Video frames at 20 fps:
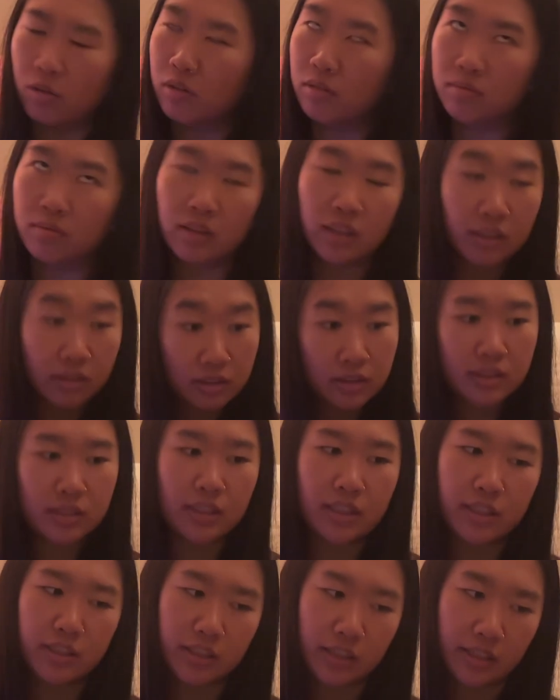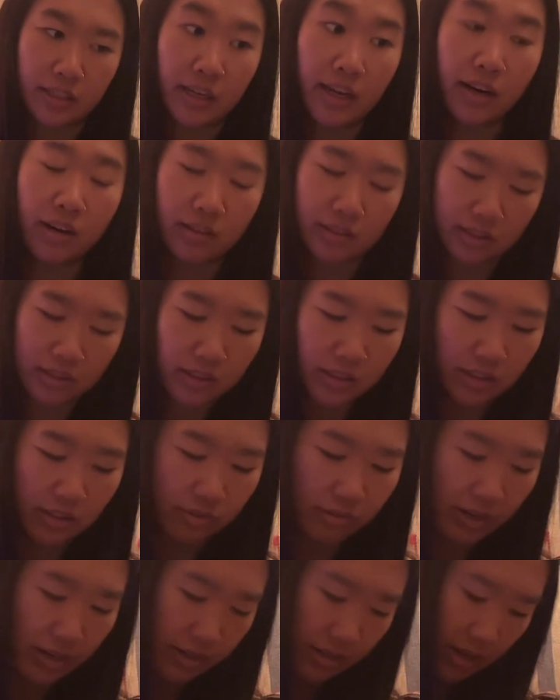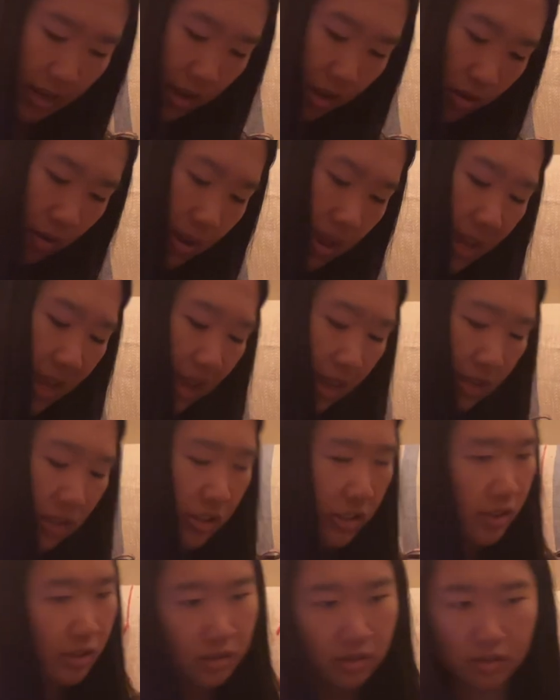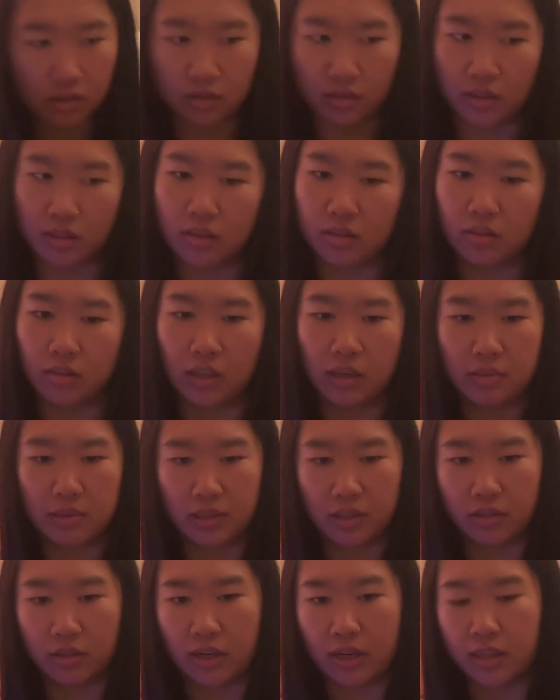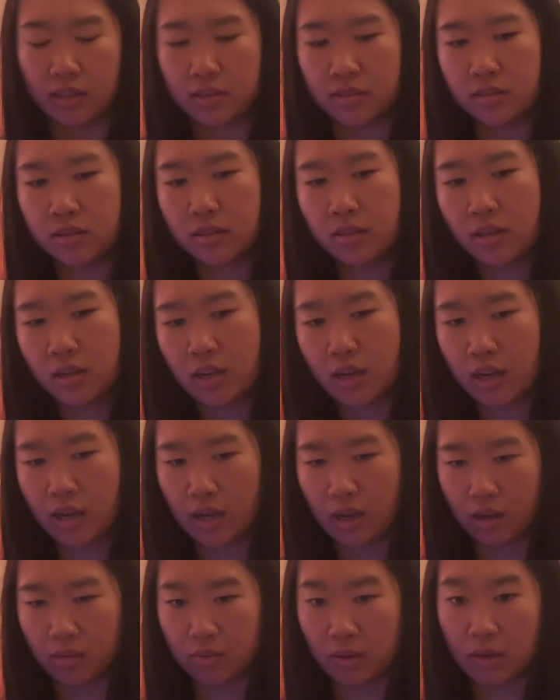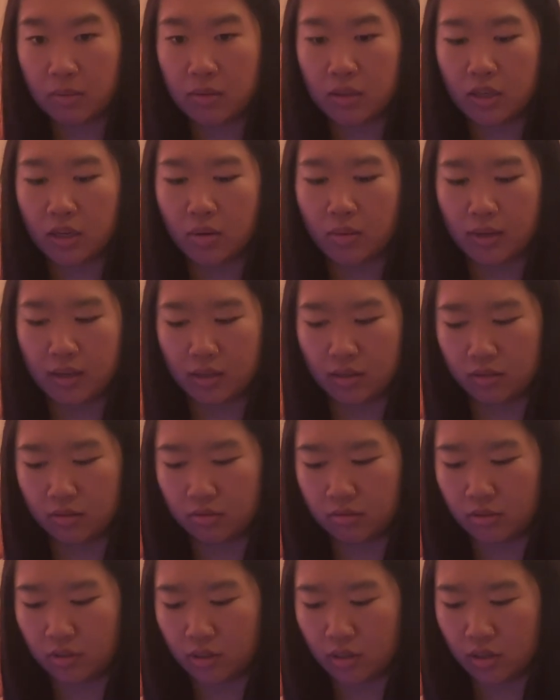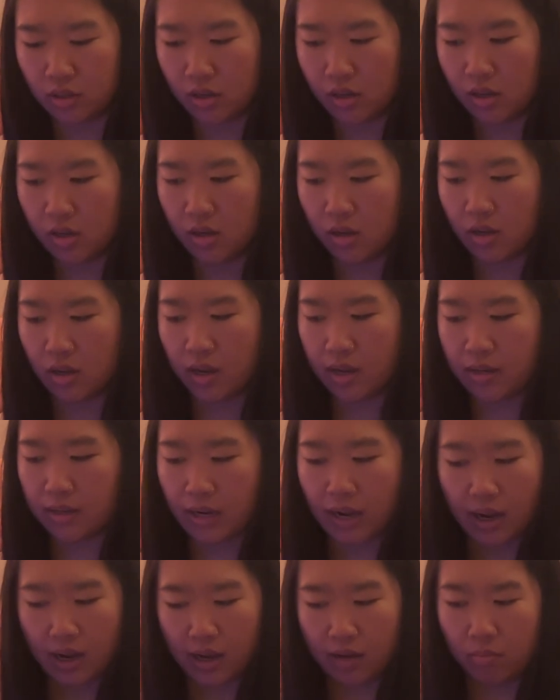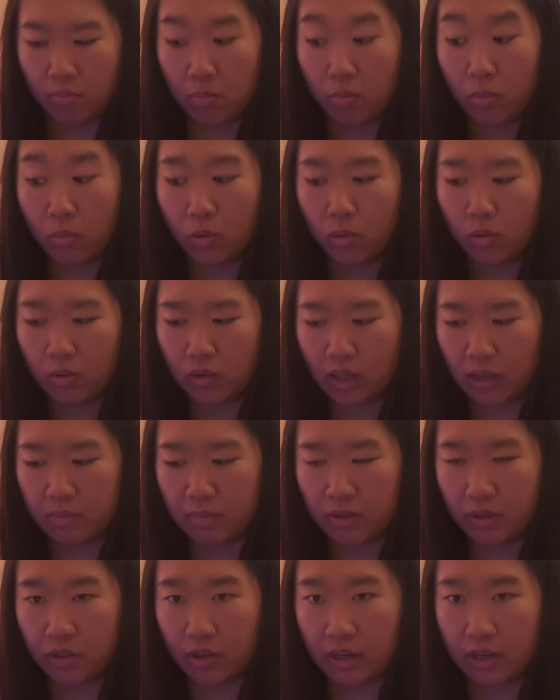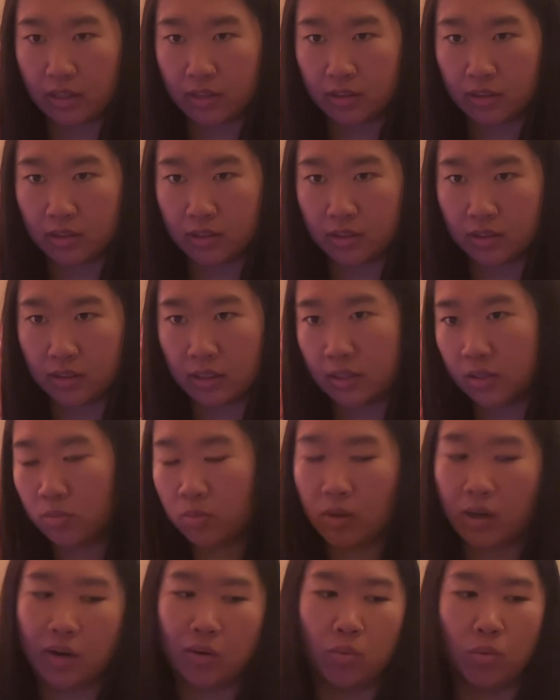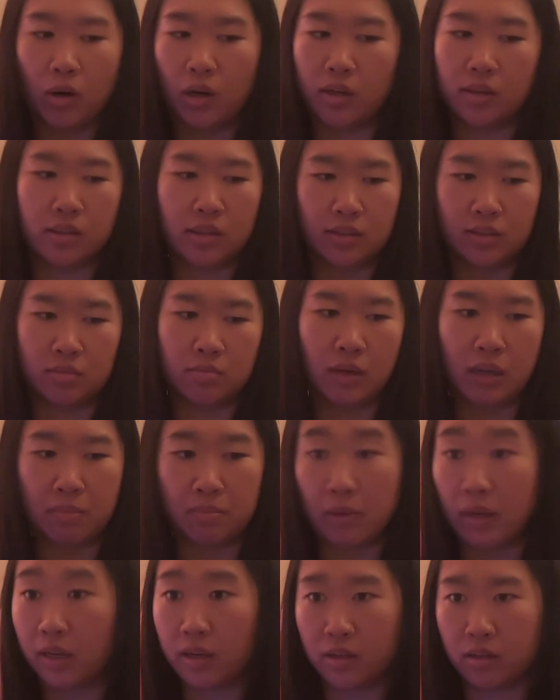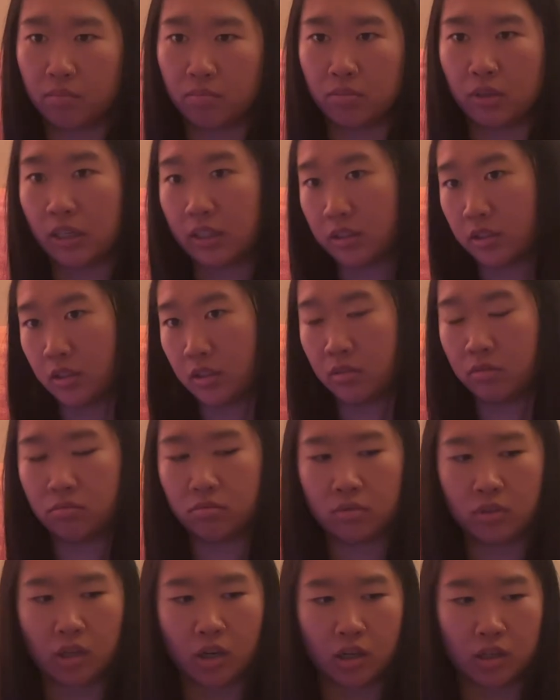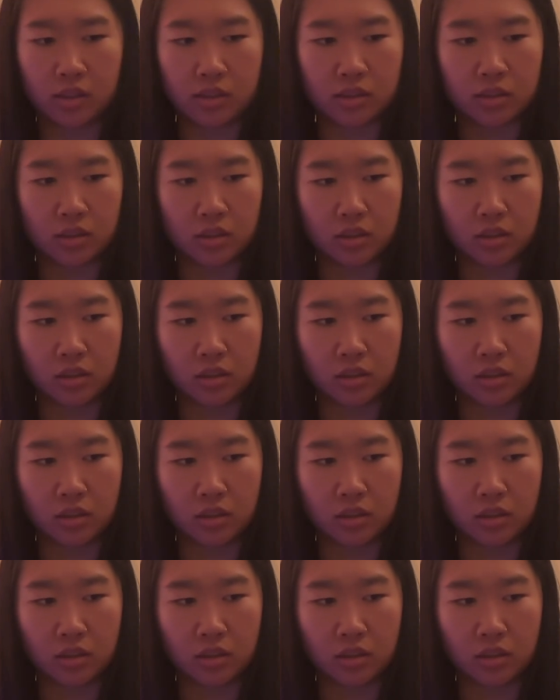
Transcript: clary sage and carrot seed right now, and just a little lemongrass. I'll probably go in and add more lemongrass because that's what I want as my main impression, honestly.